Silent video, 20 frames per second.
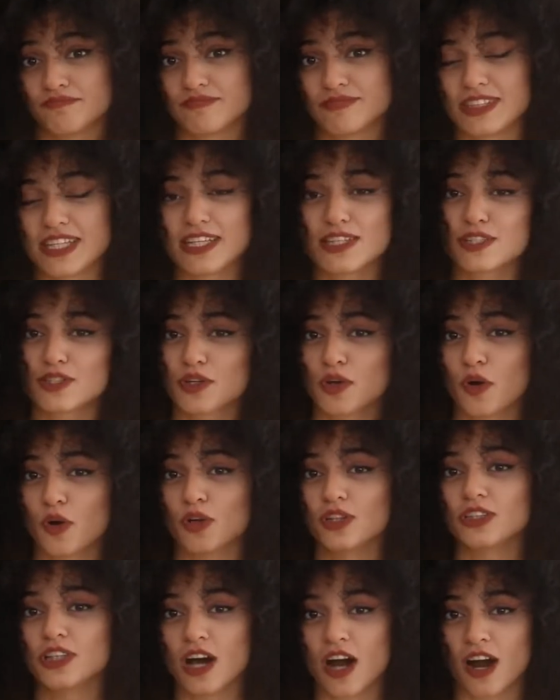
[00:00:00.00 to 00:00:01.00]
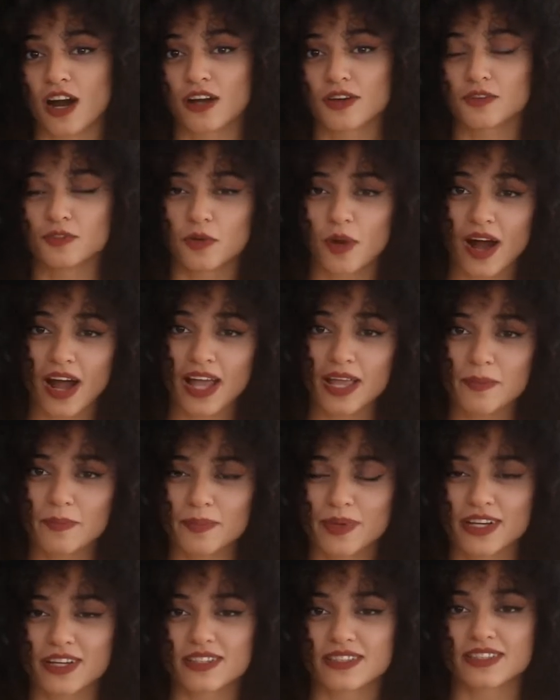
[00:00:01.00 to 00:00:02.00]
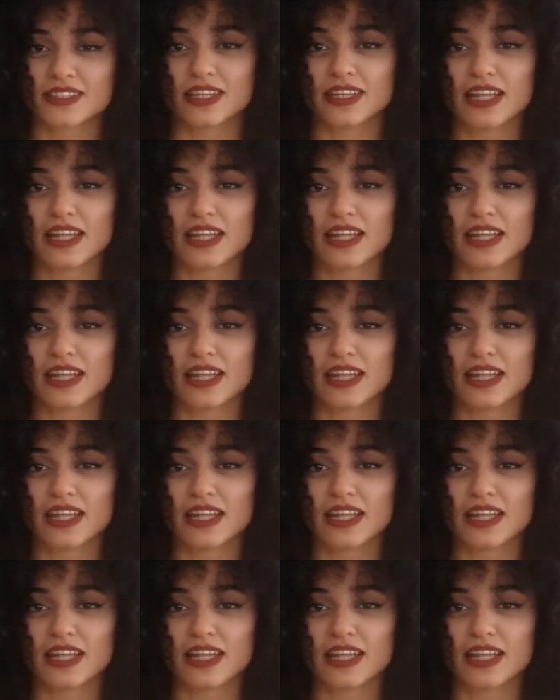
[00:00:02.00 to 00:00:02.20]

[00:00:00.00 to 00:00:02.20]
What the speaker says: discolar. Why? Because the